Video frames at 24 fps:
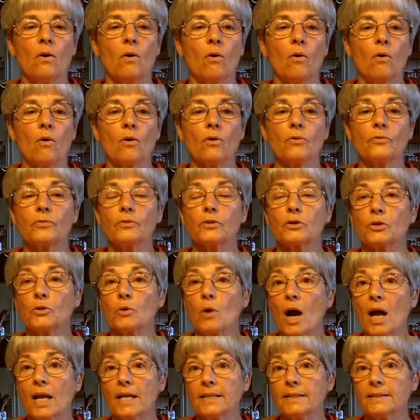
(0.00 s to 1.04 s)
or for
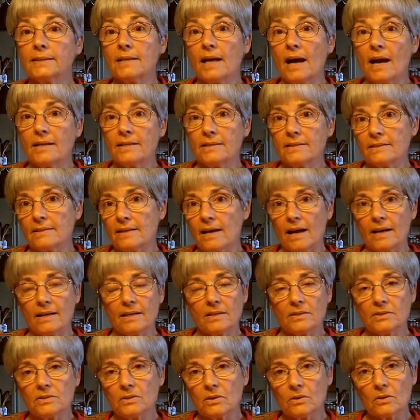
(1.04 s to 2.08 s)
chronic
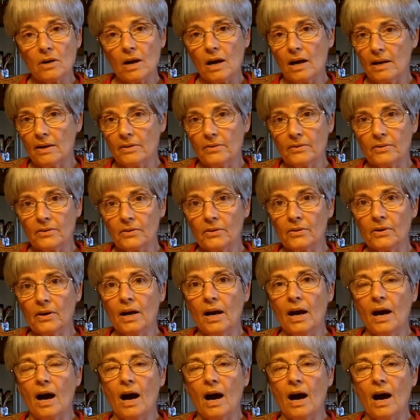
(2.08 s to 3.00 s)
sinusitis or other